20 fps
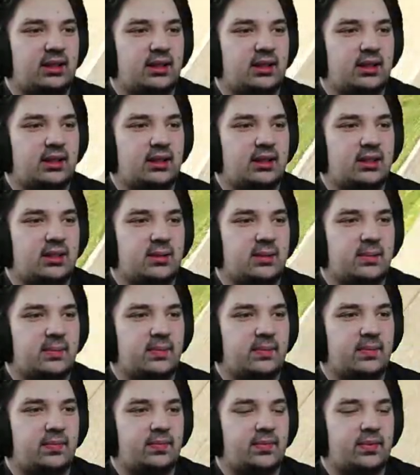uh,
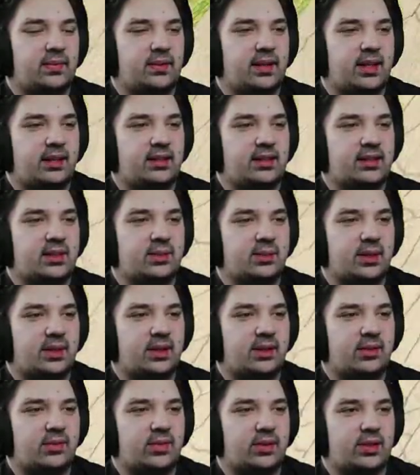then there's the run to
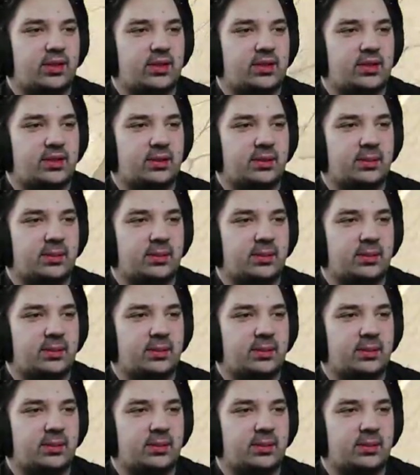the finish.